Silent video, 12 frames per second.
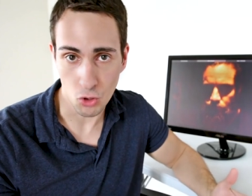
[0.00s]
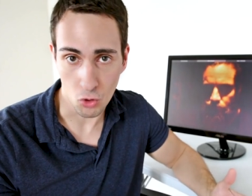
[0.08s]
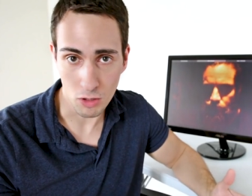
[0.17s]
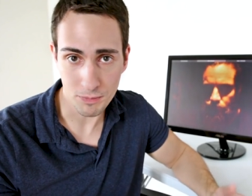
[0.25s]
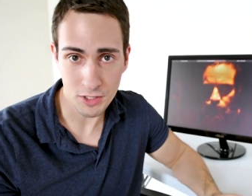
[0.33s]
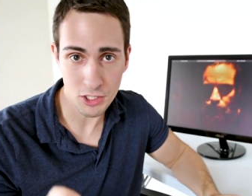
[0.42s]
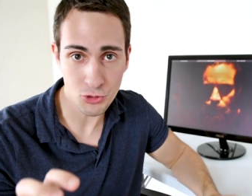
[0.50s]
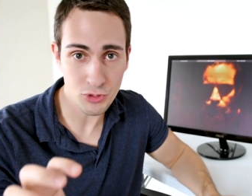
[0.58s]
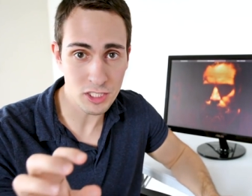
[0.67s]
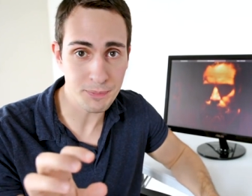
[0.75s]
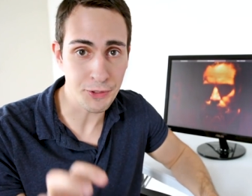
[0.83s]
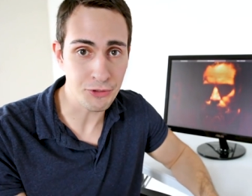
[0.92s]
goal, you
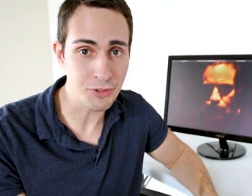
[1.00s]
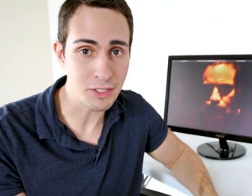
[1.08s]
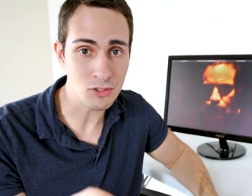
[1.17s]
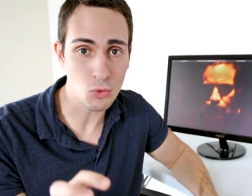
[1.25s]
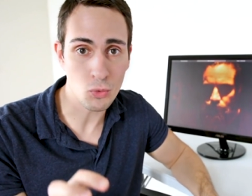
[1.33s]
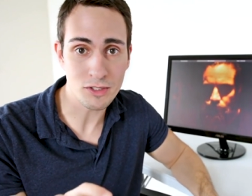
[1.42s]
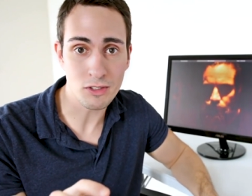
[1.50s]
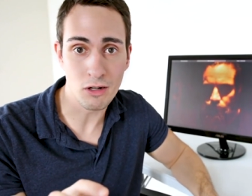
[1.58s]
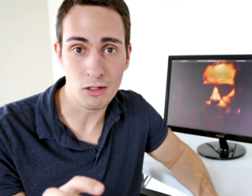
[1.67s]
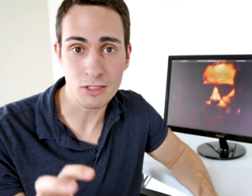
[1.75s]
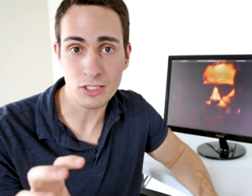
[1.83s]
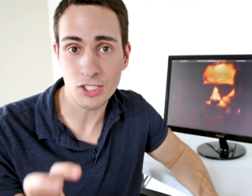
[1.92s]
experience what's
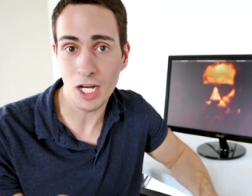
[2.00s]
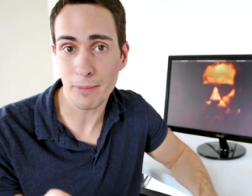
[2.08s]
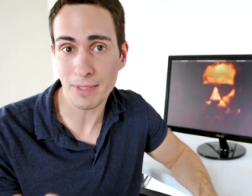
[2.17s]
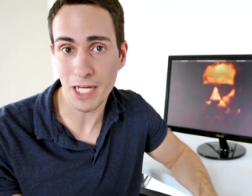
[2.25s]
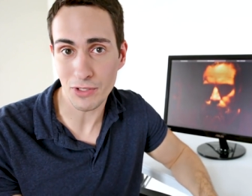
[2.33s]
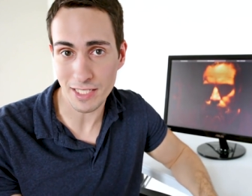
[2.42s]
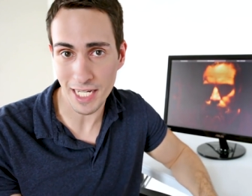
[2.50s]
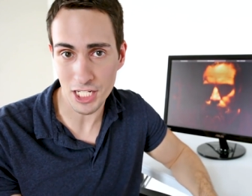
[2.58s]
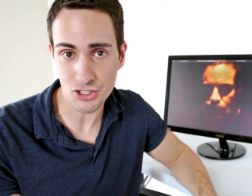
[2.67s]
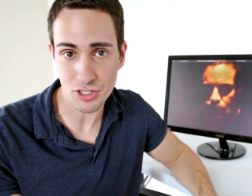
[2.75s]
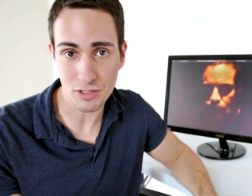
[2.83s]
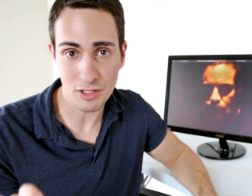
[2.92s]
called top-down
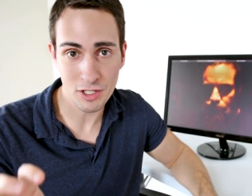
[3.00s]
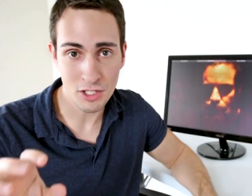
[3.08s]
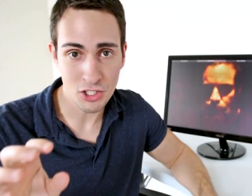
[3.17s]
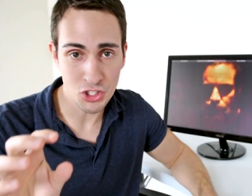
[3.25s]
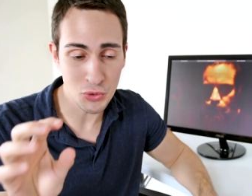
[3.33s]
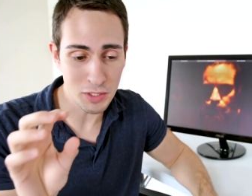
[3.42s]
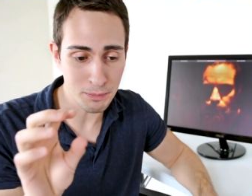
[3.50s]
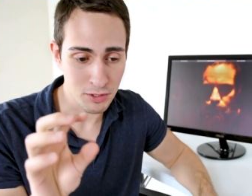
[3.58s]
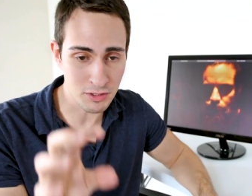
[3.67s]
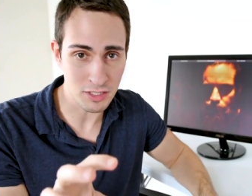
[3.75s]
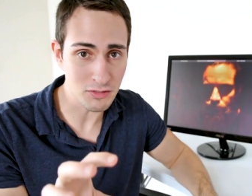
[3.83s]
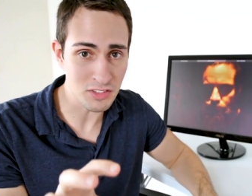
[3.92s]
attention you can
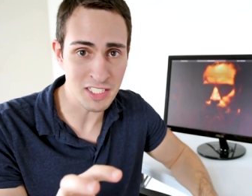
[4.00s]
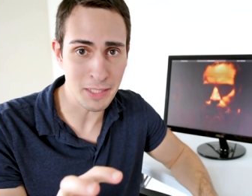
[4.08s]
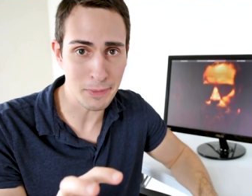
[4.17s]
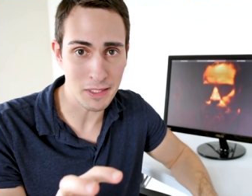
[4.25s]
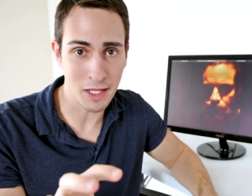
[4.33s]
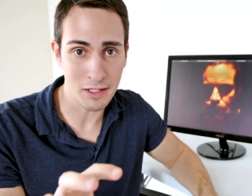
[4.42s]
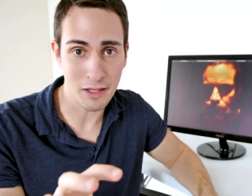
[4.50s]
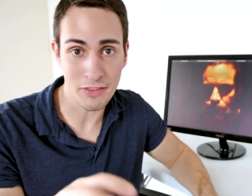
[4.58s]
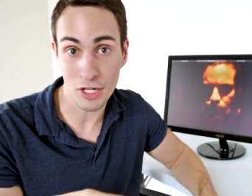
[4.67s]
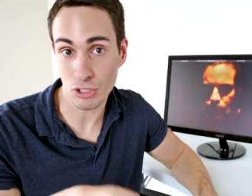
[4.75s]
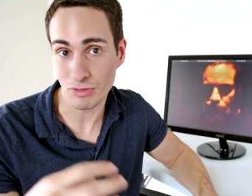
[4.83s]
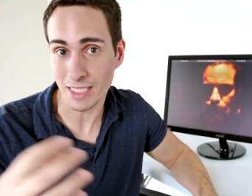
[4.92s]
perceive stimuli
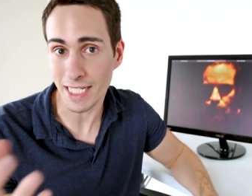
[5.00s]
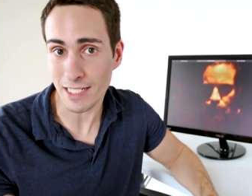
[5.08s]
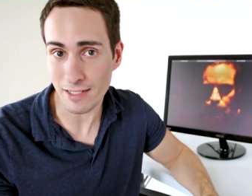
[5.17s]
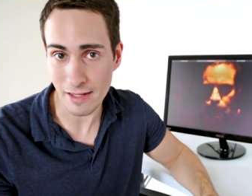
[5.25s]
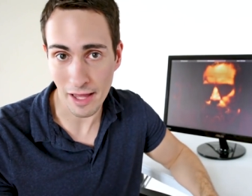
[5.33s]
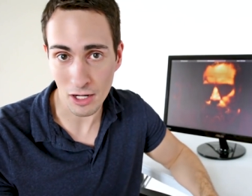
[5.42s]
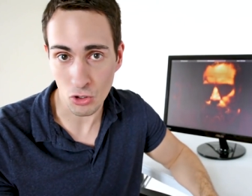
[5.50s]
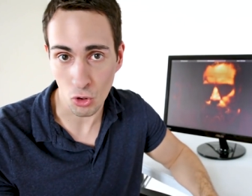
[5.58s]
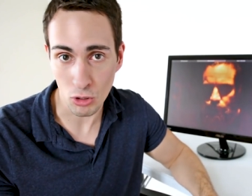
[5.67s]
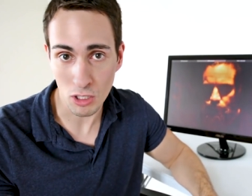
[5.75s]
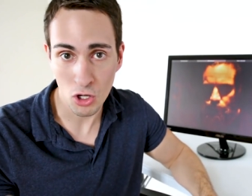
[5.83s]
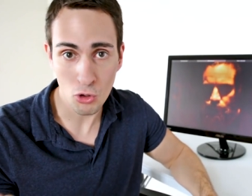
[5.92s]
that are related to that
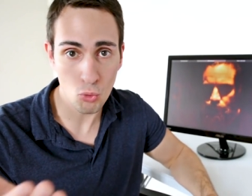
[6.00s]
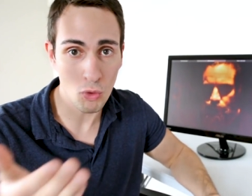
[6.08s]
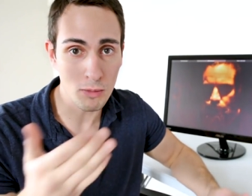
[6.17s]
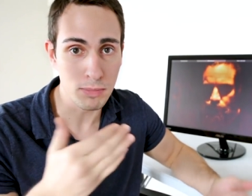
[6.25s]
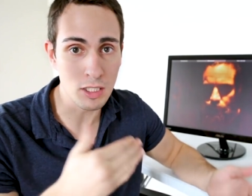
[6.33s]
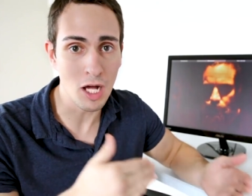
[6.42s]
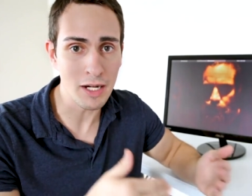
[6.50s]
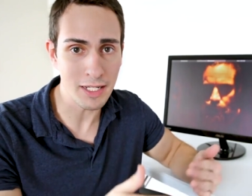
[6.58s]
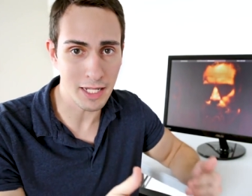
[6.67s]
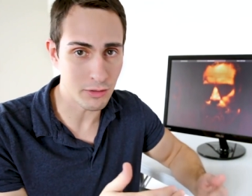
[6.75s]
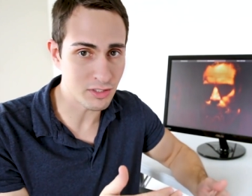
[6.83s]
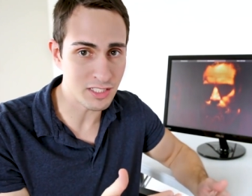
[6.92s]
goal while
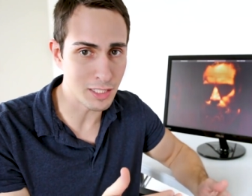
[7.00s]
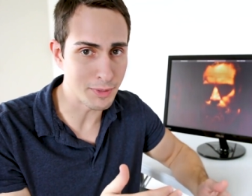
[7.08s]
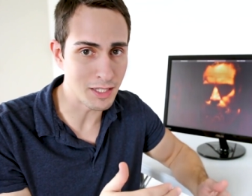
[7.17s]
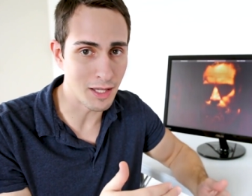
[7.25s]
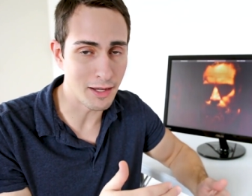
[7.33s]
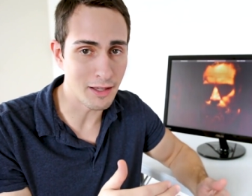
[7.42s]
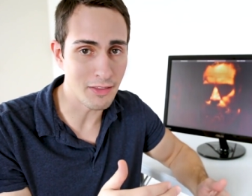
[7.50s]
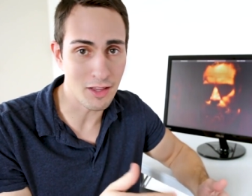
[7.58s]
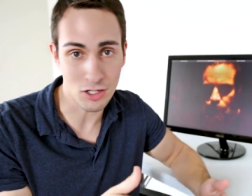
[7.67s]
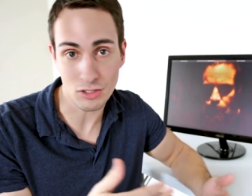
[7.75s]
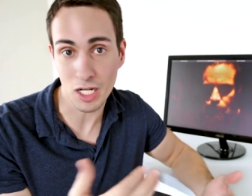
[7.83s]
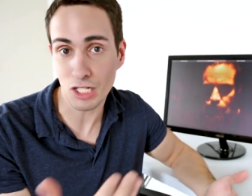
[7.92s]
blocking out stimuli
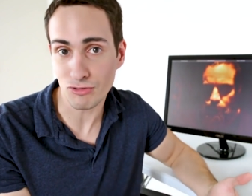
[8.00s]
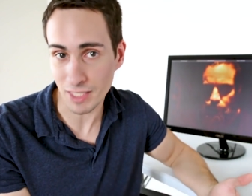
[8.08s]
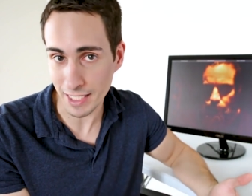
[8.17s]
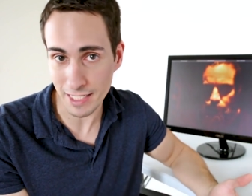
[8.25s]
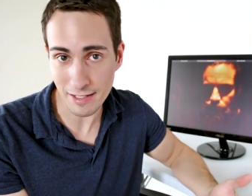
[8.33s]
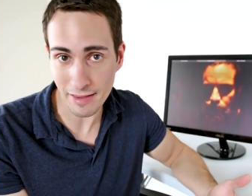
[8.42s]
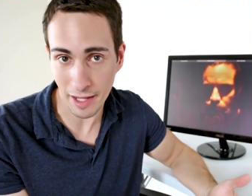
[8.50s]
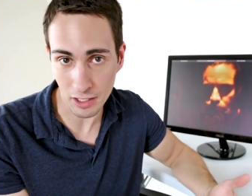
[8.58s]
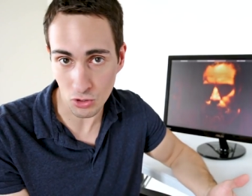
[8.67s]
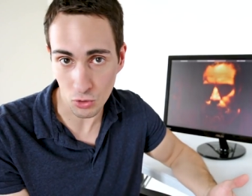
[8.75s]
that are unrelated to that